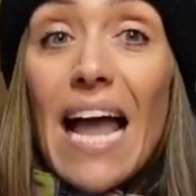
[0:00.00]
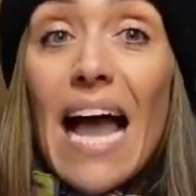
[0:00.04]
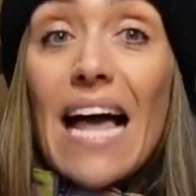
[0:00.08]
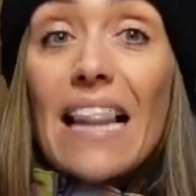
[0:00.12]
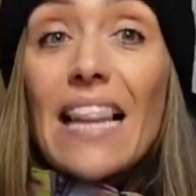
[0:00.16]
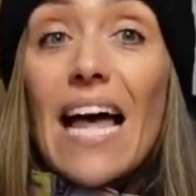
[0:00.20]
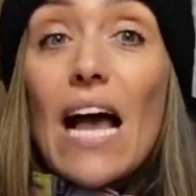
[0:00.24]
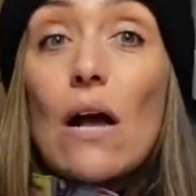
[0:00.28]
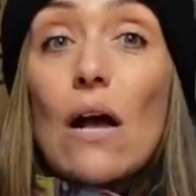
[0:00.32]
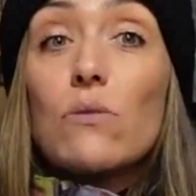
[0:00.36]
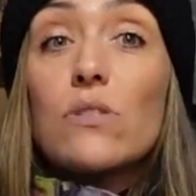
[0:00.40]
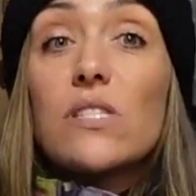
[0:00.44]

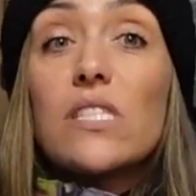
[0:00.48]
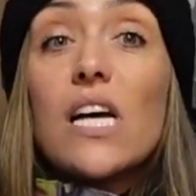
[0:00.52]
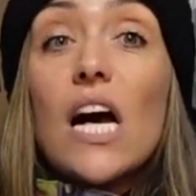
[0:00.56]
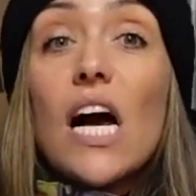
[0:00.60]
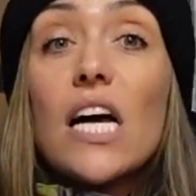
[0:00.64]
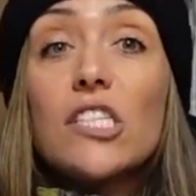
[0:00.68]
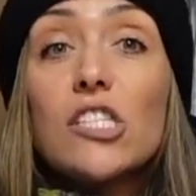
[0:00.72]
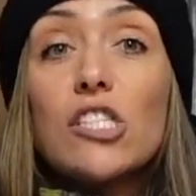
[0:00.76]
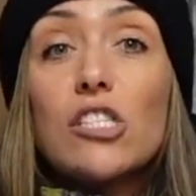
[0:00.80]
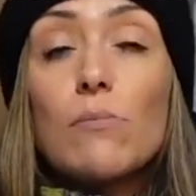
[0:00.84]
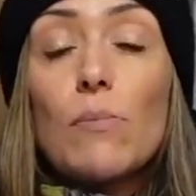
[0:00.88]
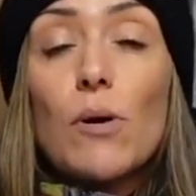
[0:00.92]
allows
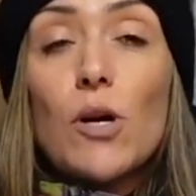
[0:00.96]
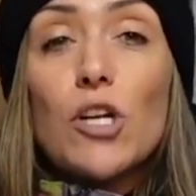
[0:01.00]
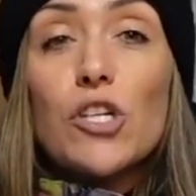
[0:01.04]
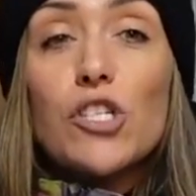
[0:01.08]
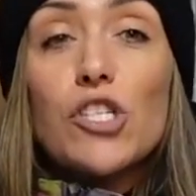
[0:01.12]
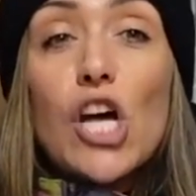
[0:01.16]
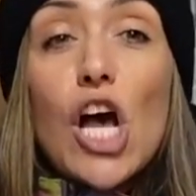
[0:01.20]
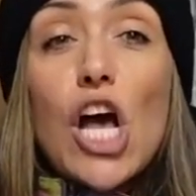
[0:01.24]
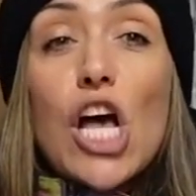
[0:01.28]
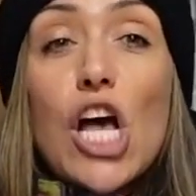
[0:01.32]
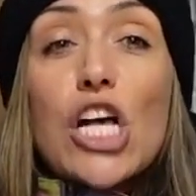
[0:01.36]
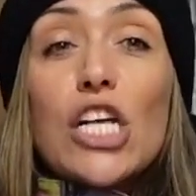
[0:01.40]

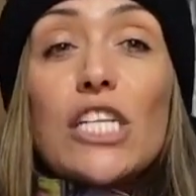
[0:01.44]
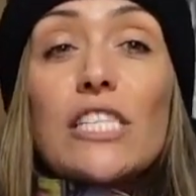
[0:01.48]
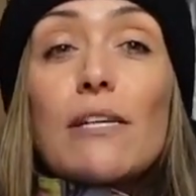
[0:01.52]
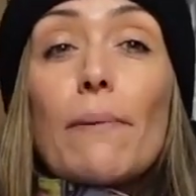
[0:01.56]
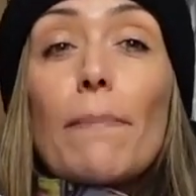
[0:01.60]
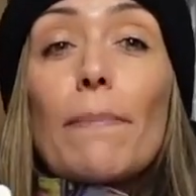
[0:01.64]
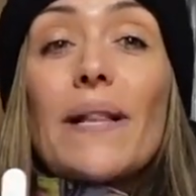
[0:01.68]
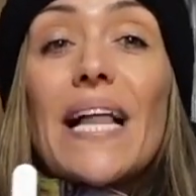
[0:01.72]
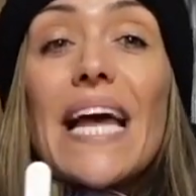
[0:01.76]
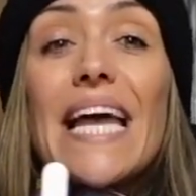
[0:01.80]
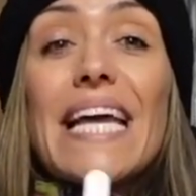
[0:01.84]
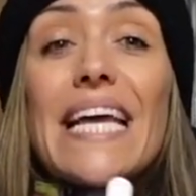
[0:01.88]
customers to
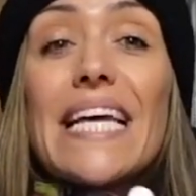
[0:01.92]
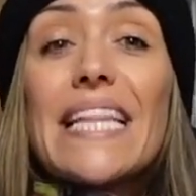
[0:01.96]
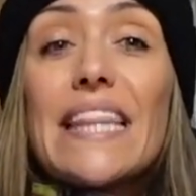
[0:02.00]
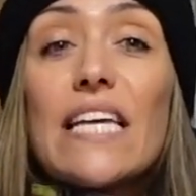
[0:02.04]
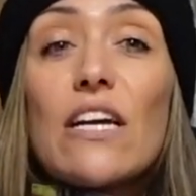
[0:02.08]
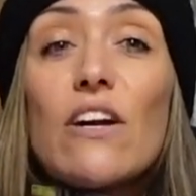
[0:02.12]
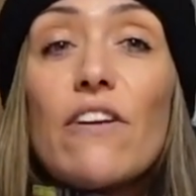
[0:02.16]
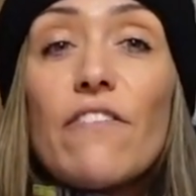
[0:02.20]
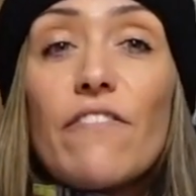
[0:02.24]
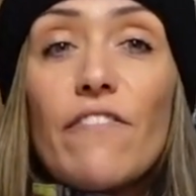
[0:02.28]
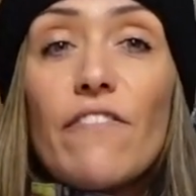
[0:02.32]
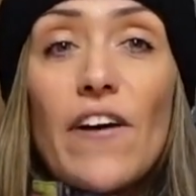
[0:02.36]
blanket
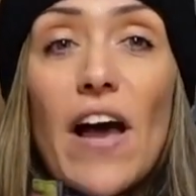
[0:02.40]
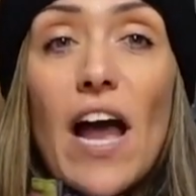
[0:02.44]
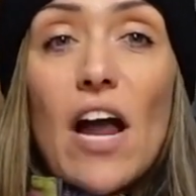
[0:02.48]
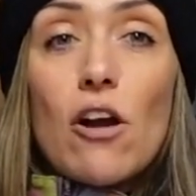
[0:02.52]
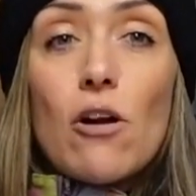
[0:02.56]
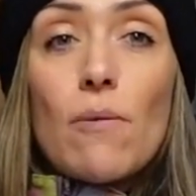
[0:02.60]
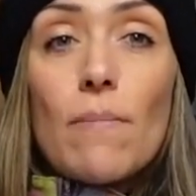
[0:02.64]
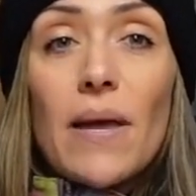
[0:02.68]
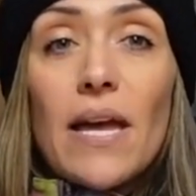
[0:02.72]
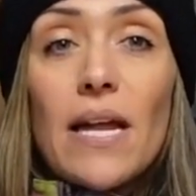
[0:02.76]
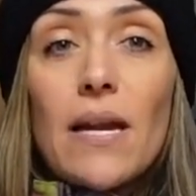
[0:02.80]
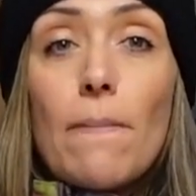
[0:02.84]
their
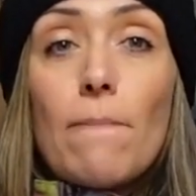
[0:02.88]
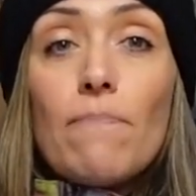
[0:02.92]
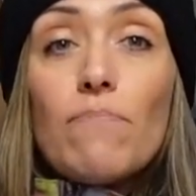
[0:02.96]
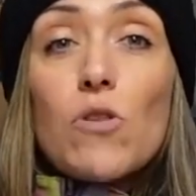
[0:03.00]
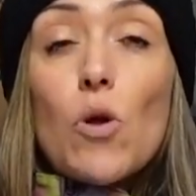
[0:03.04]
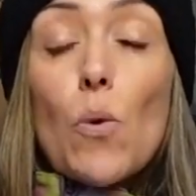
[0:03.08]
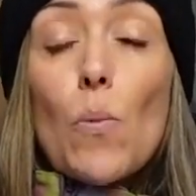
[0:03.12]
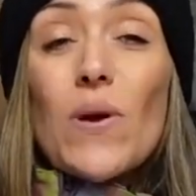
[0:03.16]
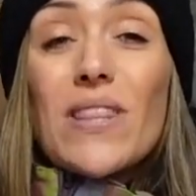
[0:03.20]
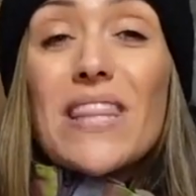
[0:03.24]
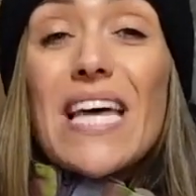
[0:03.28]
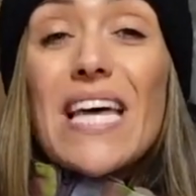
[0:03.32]
environment
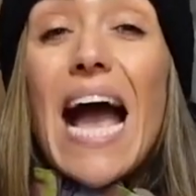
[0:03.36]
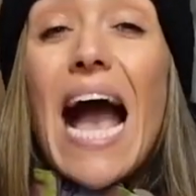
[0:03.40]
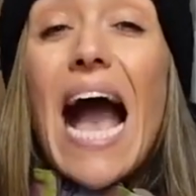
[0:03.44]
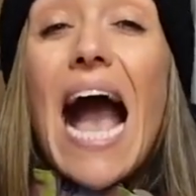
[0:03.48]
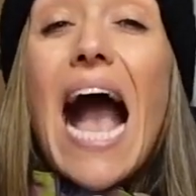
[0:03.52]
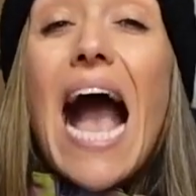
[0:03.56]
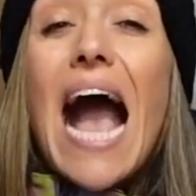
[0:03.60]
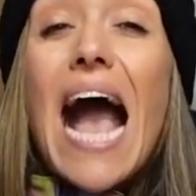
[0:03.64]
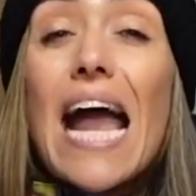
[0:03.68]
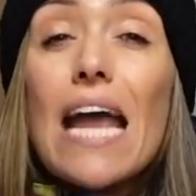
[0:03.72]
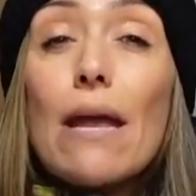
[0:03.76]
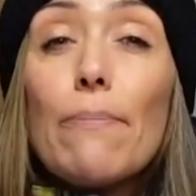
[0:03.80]
with
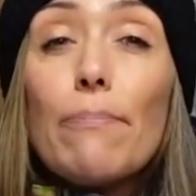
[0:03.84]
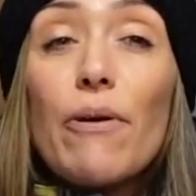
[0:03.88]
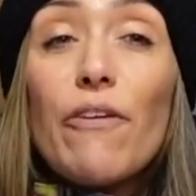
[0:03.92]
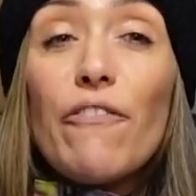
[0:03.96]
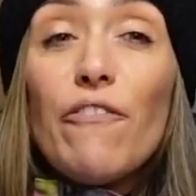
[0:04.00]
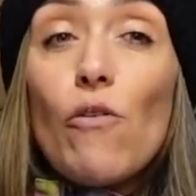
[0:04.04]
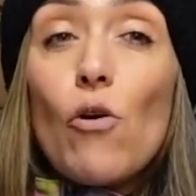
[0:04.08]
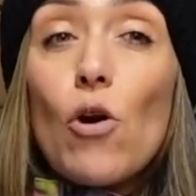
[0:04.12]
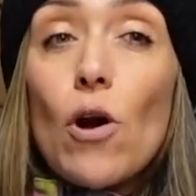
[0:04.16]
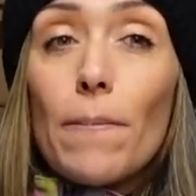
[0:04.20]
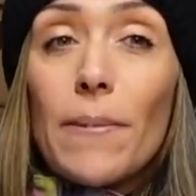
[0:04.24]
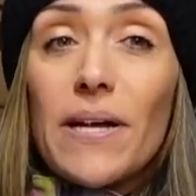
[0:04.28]

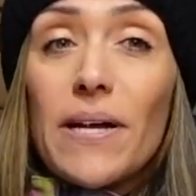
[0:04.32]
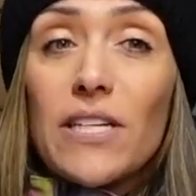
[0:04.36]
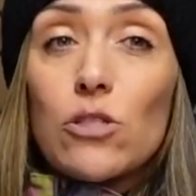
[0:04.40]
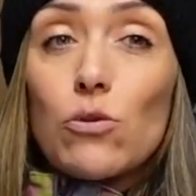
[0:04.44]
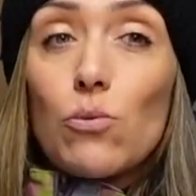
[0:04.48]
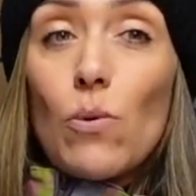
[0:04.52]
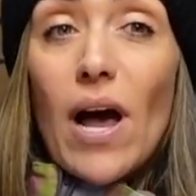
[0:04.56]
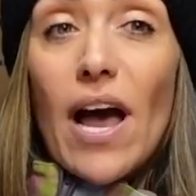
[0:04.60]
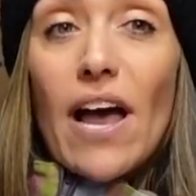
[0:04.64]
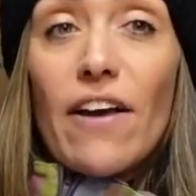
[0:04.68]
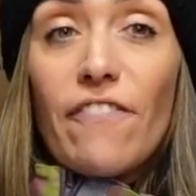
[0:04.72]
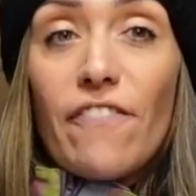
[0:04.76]
high-performance
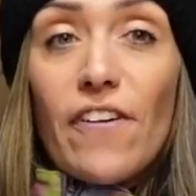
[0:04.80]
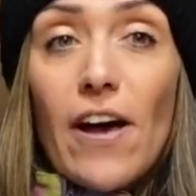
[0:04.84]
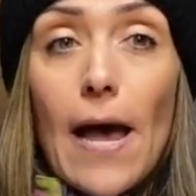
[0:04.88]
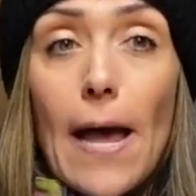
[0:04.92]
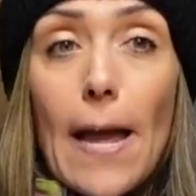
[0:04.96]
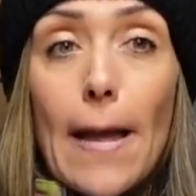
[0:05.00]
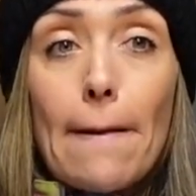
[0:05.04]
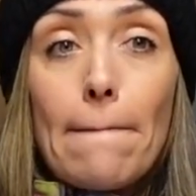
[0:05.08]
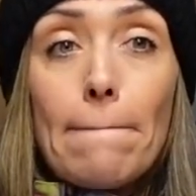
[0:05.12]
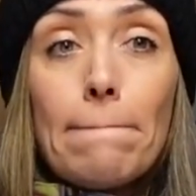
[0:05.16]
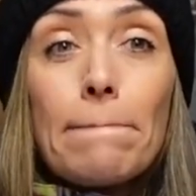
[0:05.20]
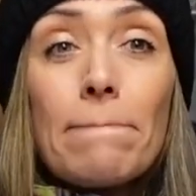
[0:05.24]

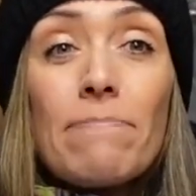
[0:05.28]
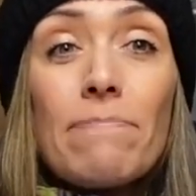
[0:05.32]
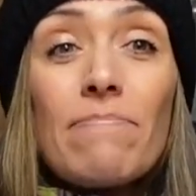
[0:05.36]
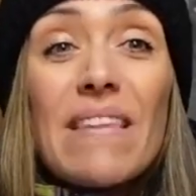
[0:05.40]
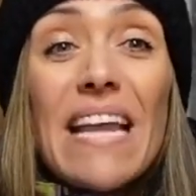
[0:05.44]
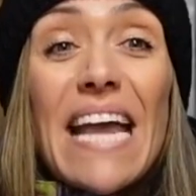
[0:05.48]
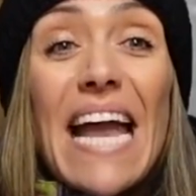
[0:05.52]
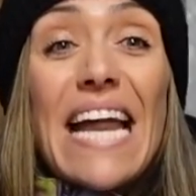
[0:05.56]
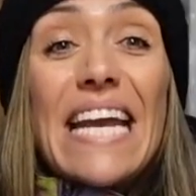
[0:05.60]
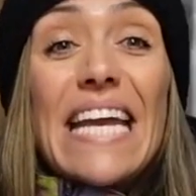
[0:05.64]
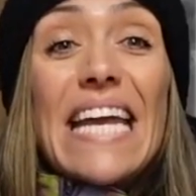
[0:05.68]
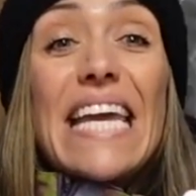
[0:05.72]
Wi-Fi
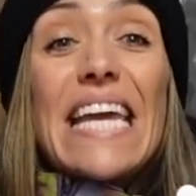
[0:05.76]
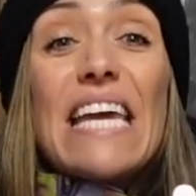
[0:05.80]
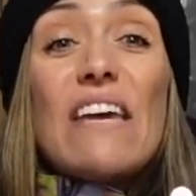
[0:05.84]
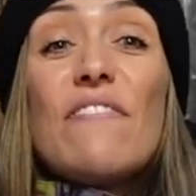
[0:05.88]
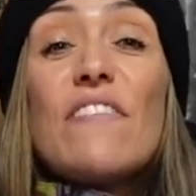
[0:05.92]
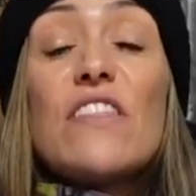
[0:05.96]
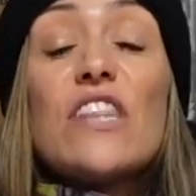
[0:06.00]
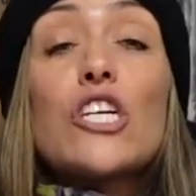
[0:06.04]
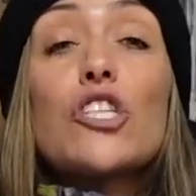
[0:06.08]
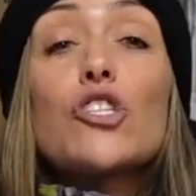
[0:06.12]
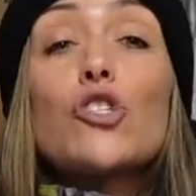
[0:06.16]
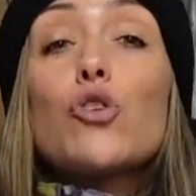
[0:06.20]
and
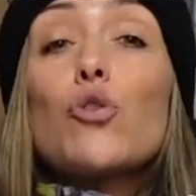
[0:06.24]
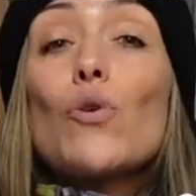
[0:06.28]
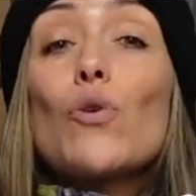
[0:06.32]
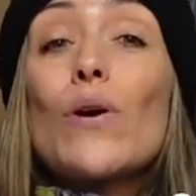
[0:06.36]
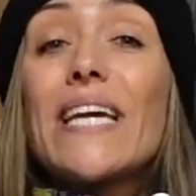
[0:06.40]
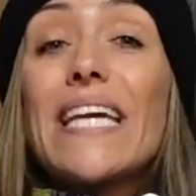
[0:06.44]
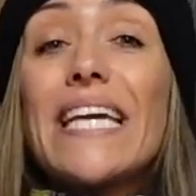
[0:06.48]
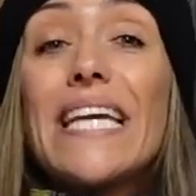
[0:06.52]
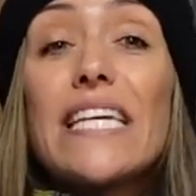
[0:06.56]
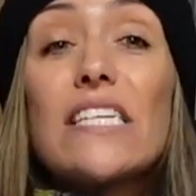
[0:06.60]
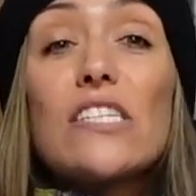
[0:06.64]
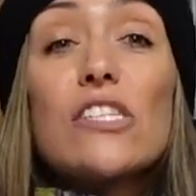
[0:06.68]
even the
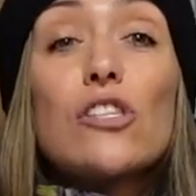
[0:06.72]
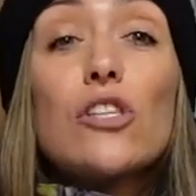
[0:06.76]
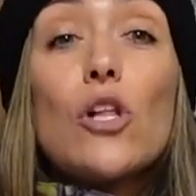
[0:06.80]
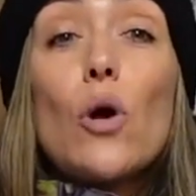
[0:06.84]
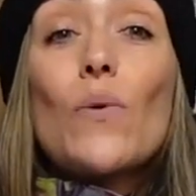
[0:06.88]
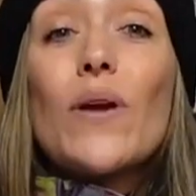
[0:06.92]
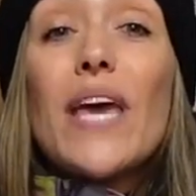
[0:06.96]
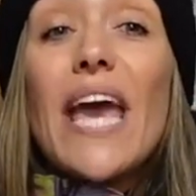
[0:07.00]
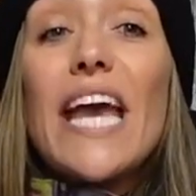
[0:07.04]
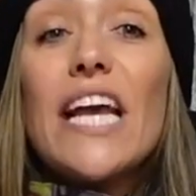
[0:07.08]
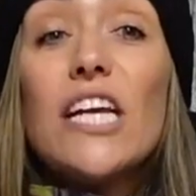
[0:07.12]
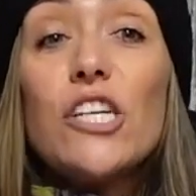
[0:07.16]
trickiest
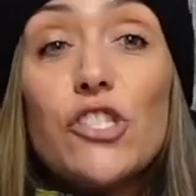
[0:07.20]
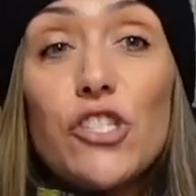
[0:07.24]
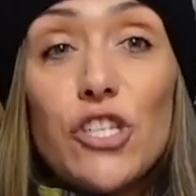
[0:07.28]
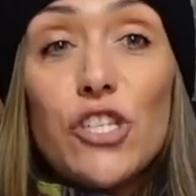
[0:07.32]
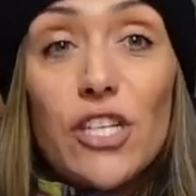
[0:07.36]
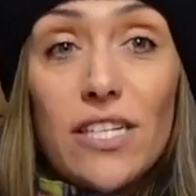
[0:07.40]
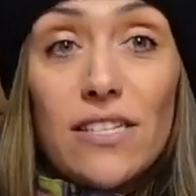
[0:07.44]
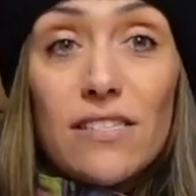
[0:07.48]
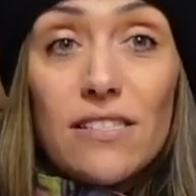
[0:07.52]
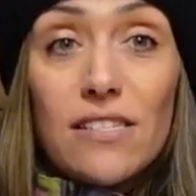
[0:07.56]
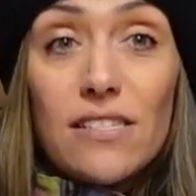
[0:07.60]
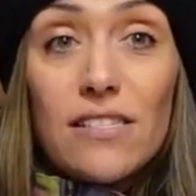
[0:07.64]

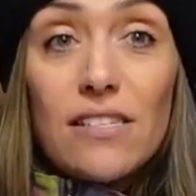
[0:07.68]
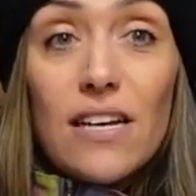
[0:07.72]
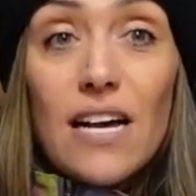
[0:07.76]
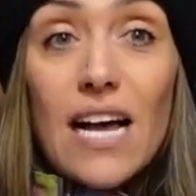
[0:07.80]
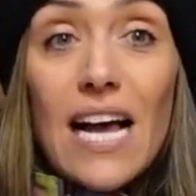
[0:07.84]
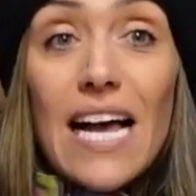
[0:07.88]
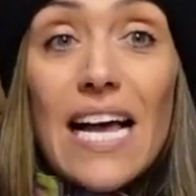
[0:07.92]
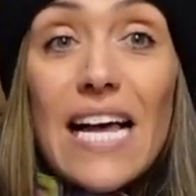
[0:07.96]
locations,